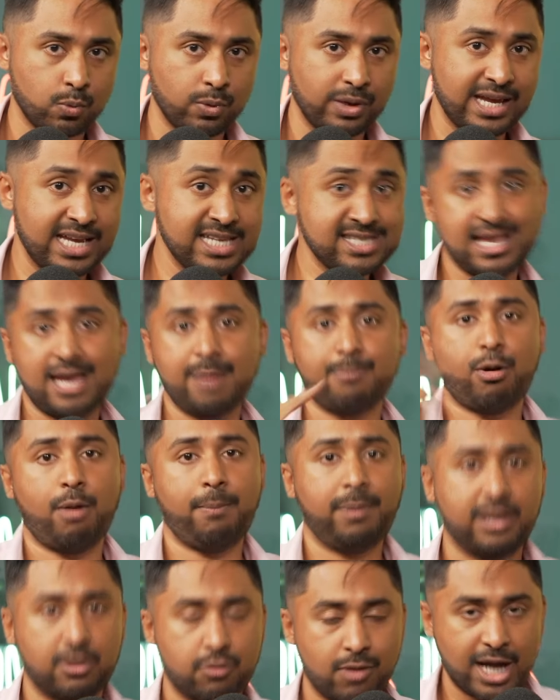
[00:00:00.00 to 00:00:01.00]
Is a
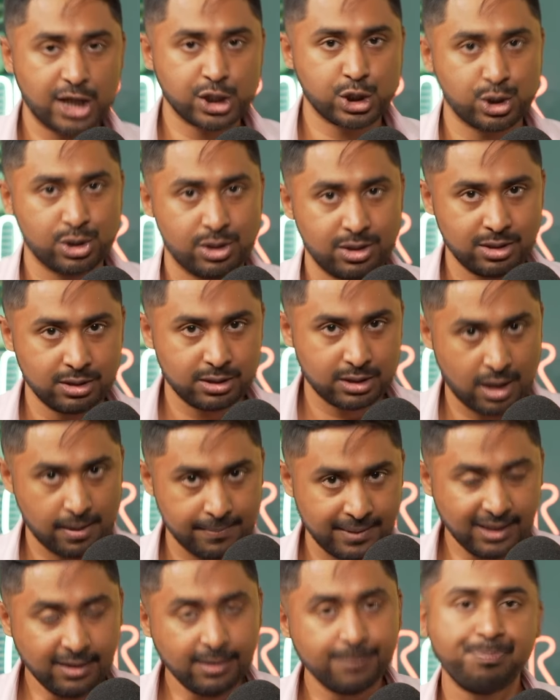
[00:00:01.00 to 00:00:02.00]
property crash
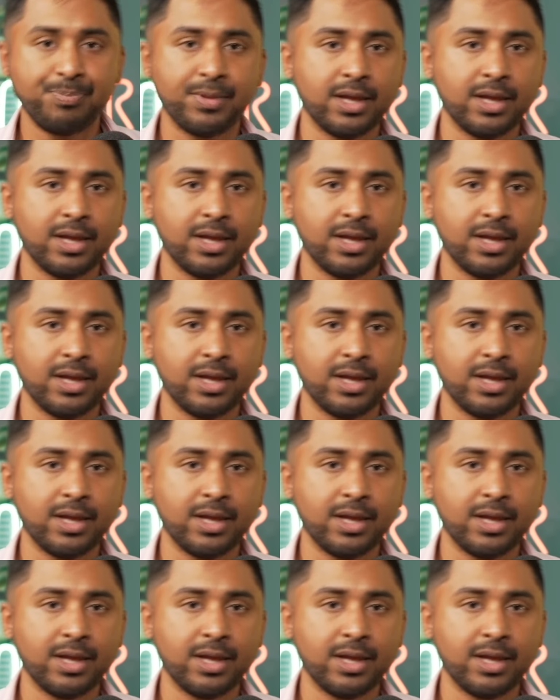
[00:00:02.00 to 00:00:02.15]
coming?